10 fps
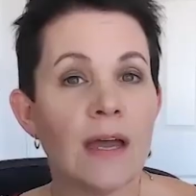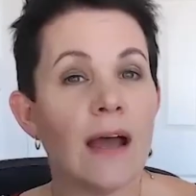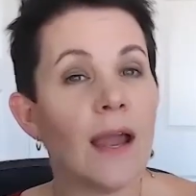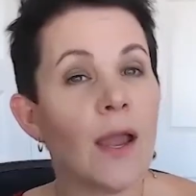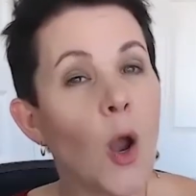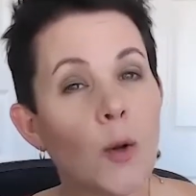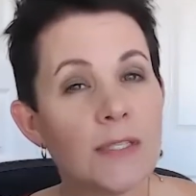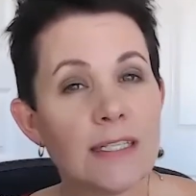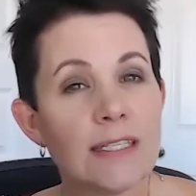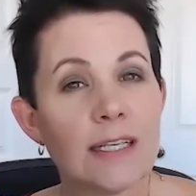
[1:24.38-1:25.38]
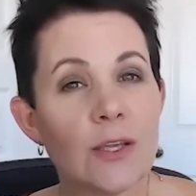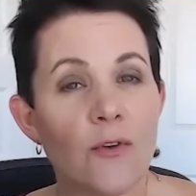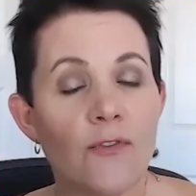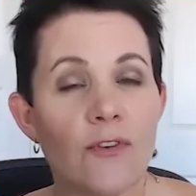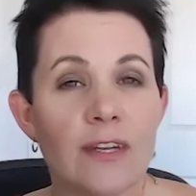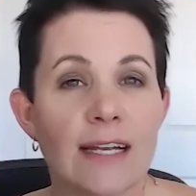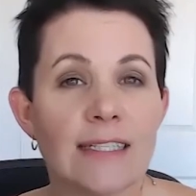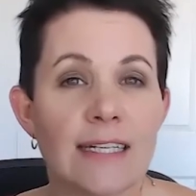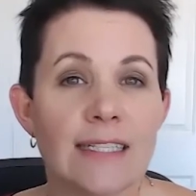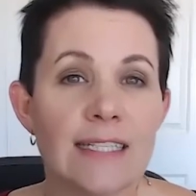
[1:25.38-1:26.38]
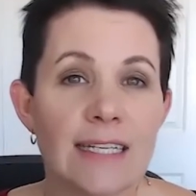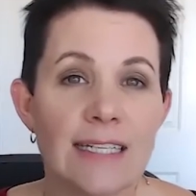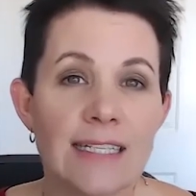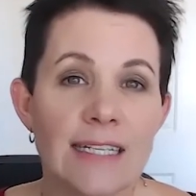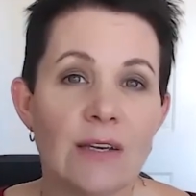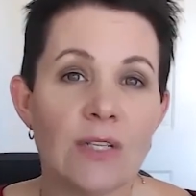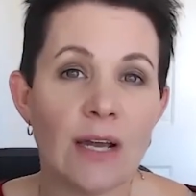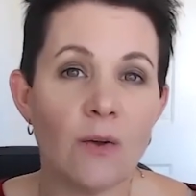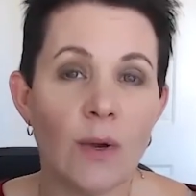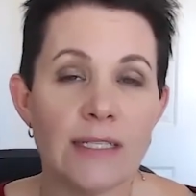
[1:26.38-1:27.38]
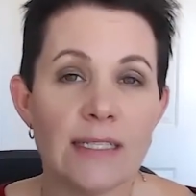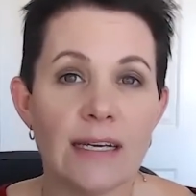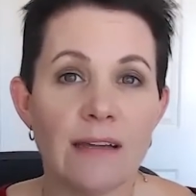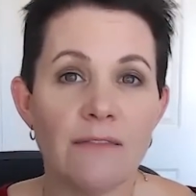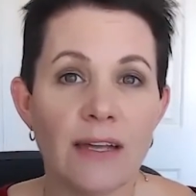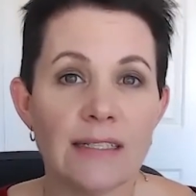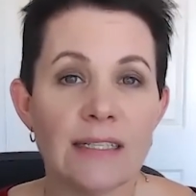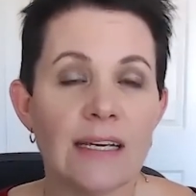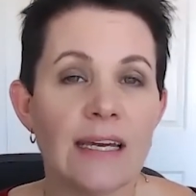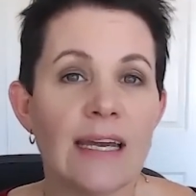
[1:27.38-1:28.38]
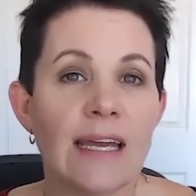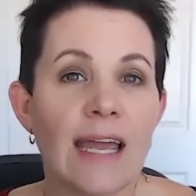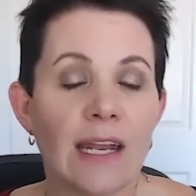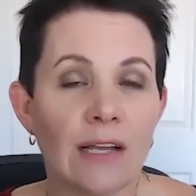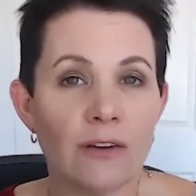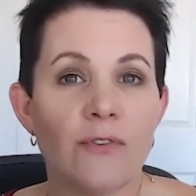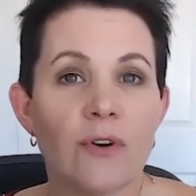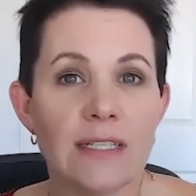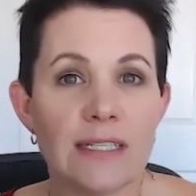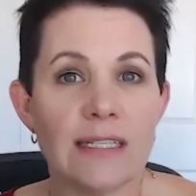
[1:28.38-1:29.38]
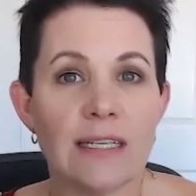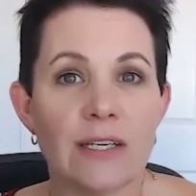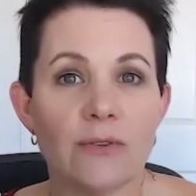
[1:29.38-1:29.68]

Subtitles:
I hope to see you for the next NCET Tech Wednesday event, and I look forward to seeing you